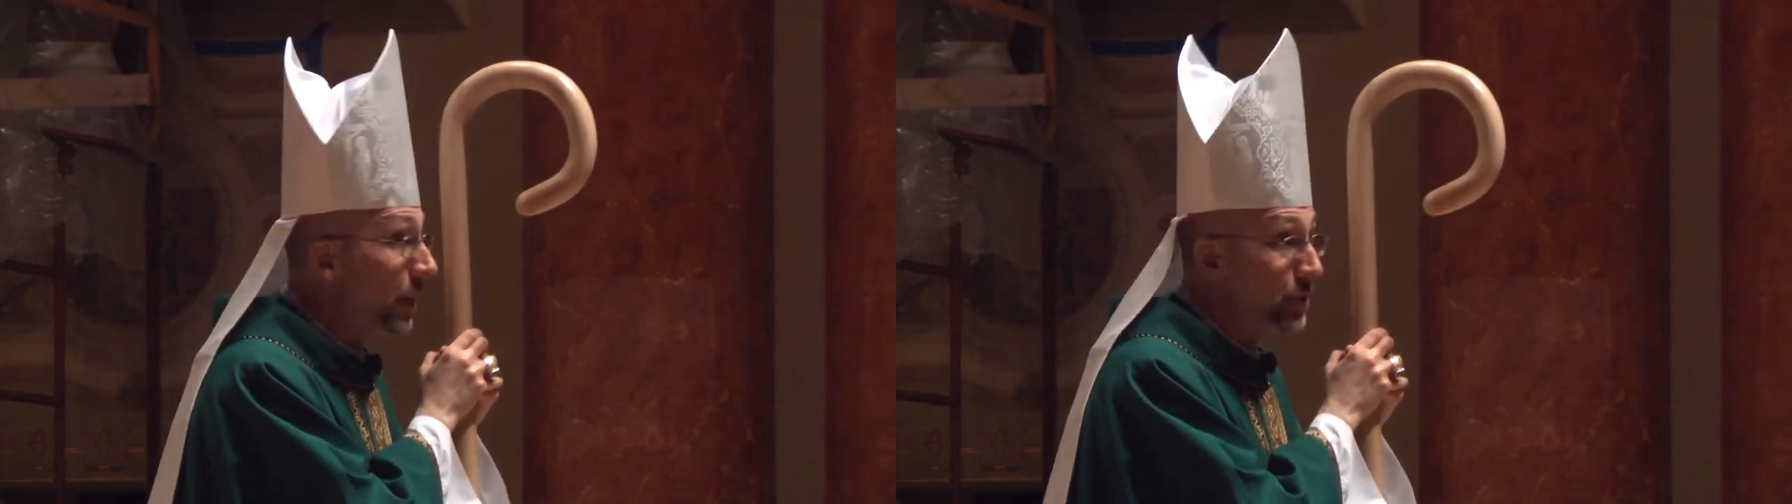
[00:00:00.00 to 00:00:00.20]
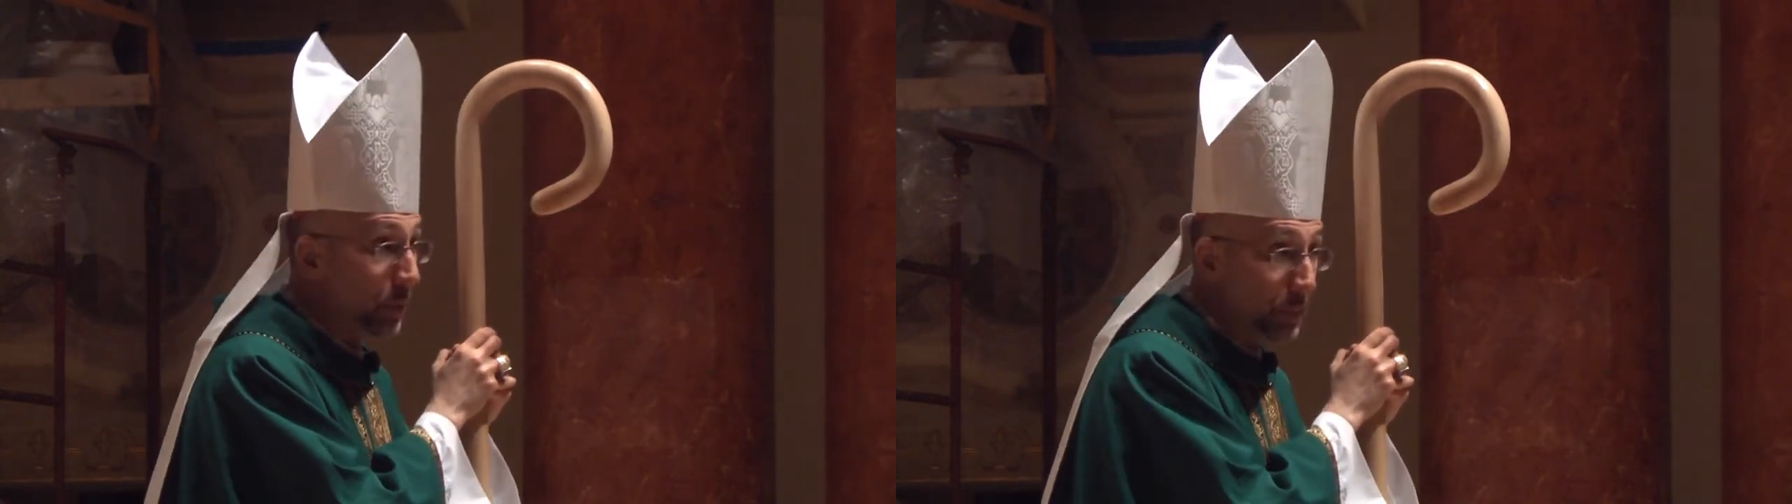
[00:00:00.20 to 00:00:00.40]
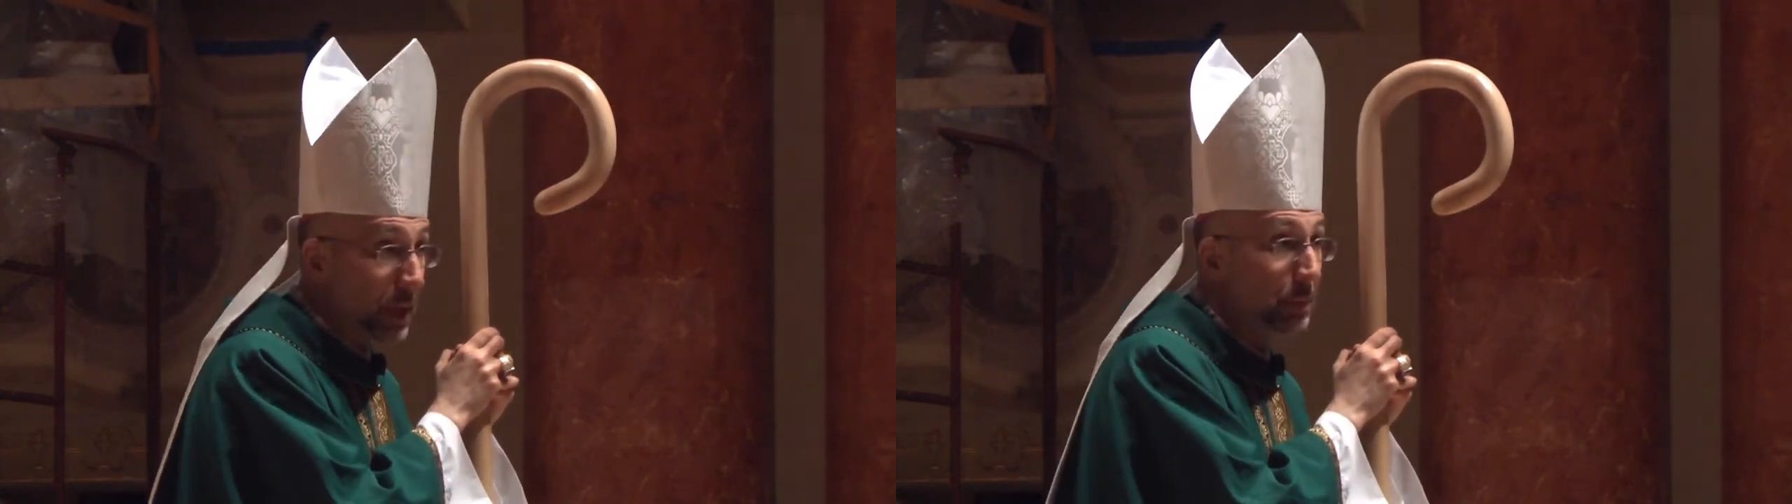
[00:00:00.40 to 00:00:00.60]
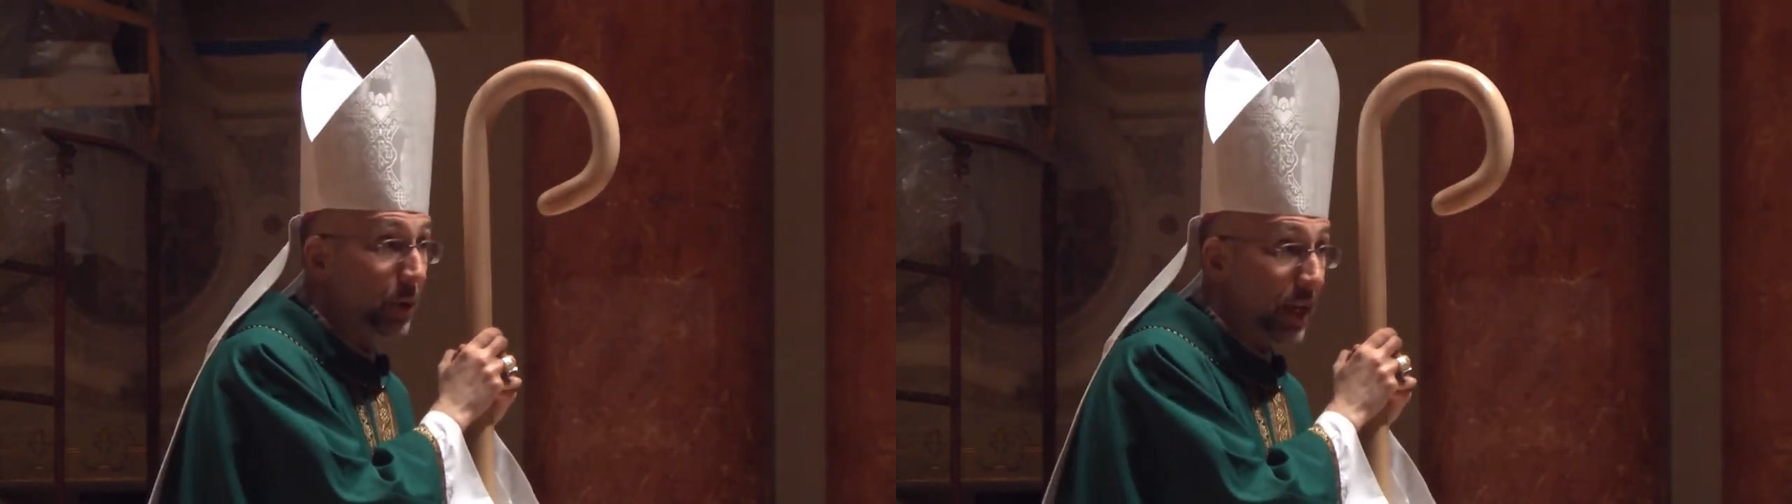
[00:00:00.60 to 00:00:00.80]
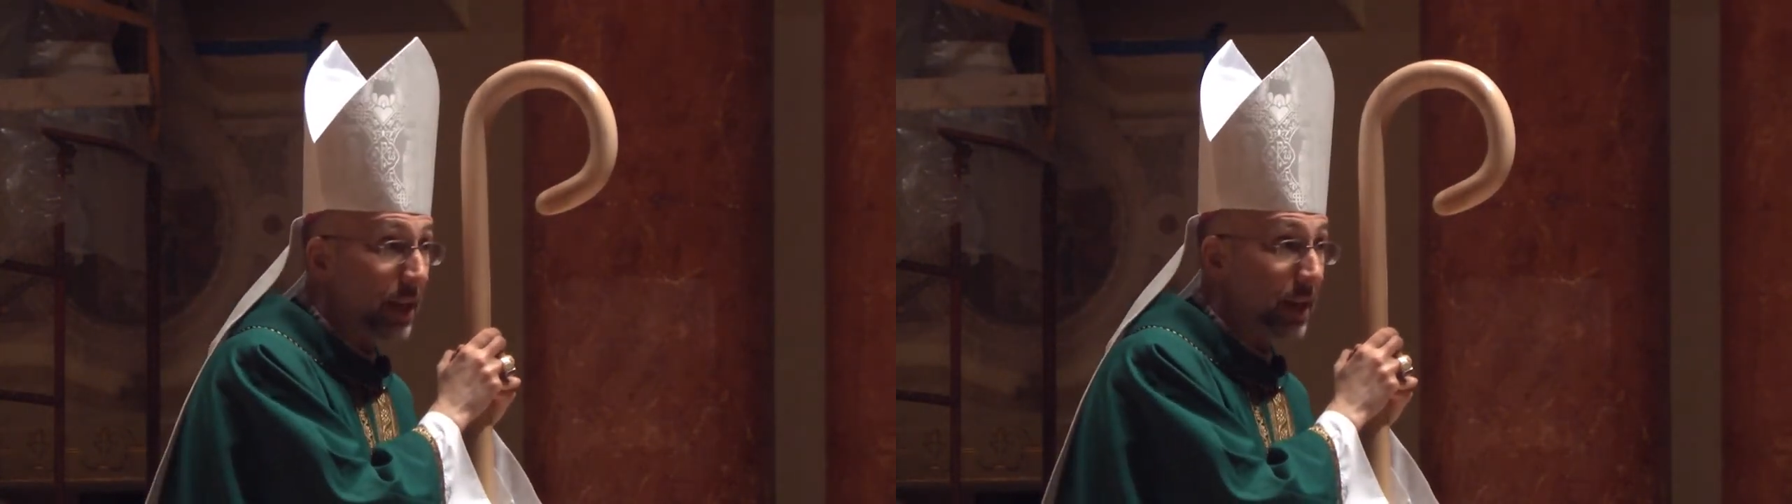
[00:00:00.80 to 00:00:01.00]
so
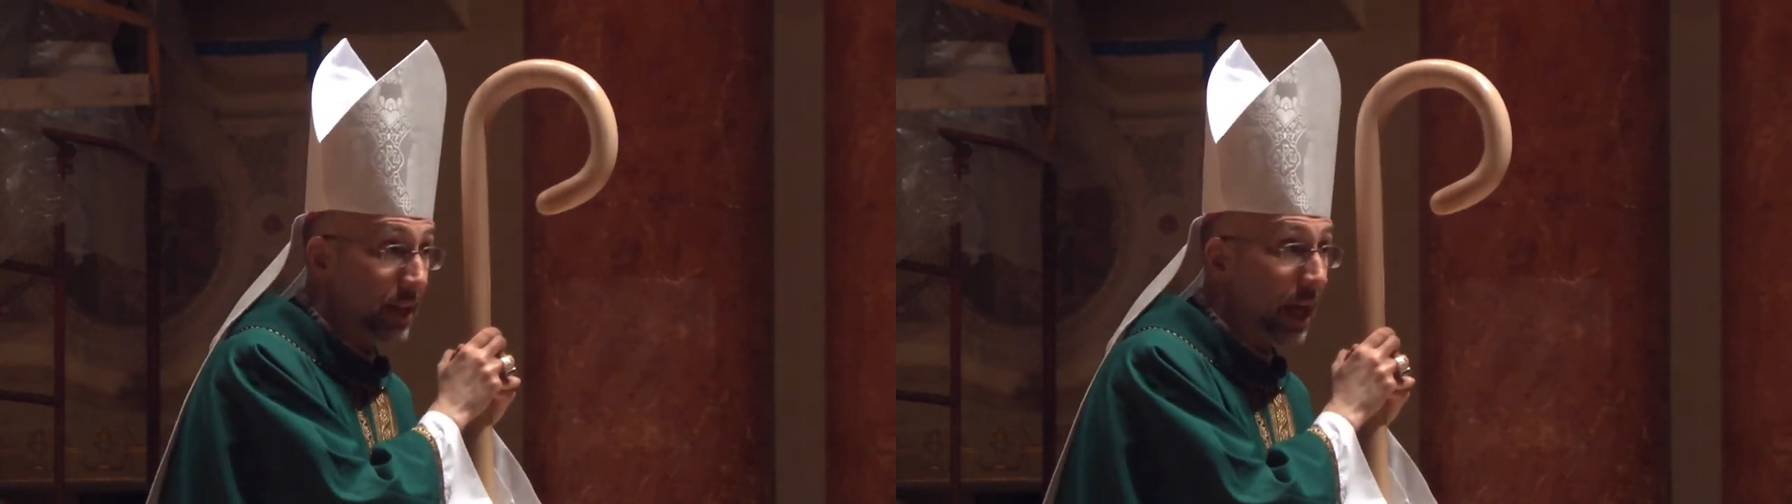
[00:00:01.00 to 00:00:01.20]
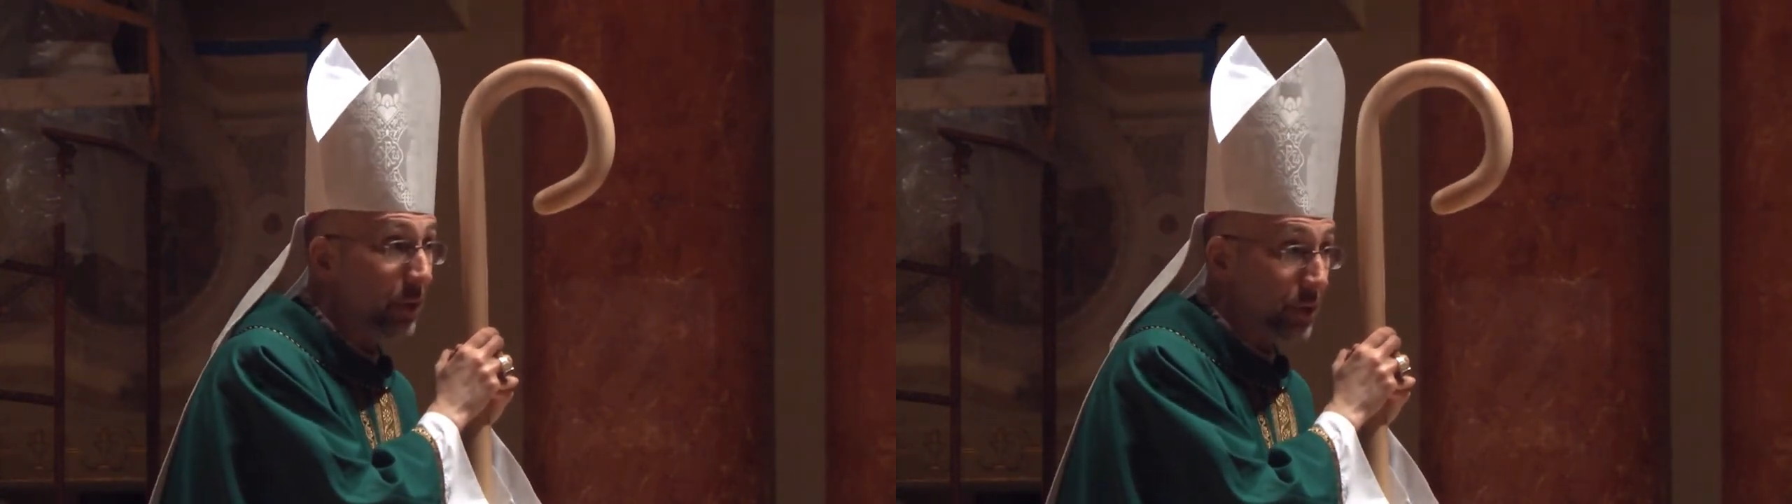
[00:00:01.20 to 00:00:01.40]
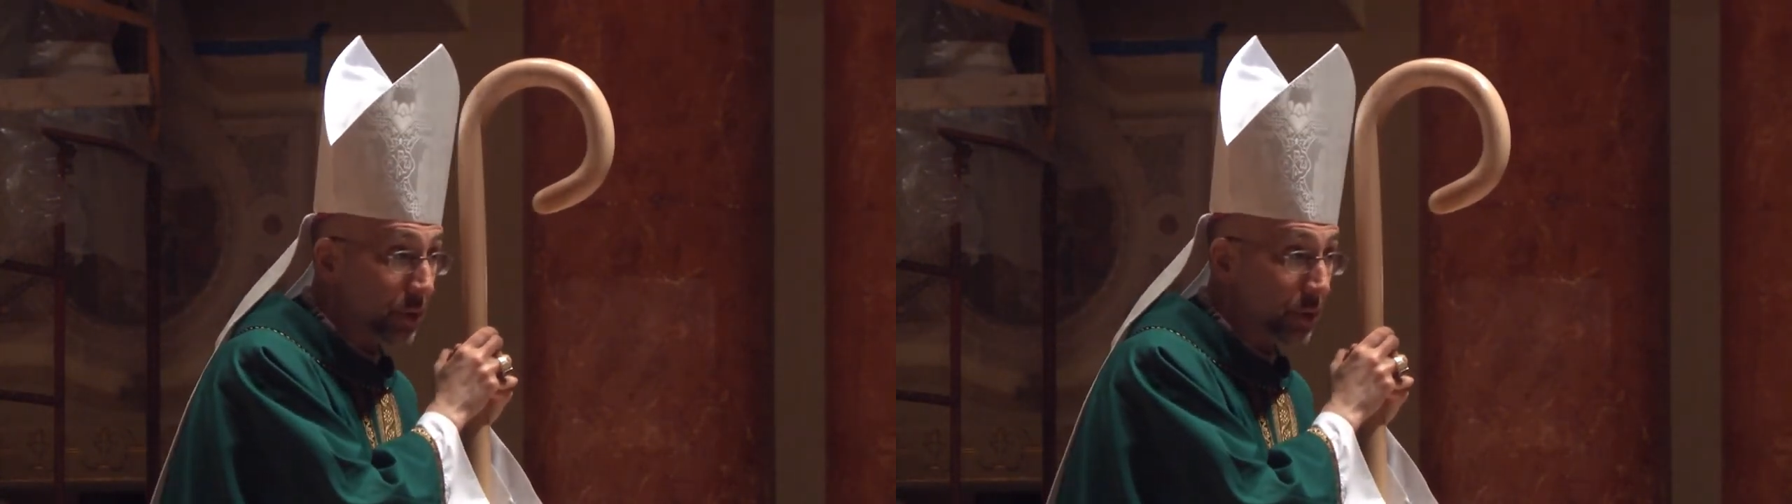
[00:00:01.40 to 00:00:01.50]
people can encounter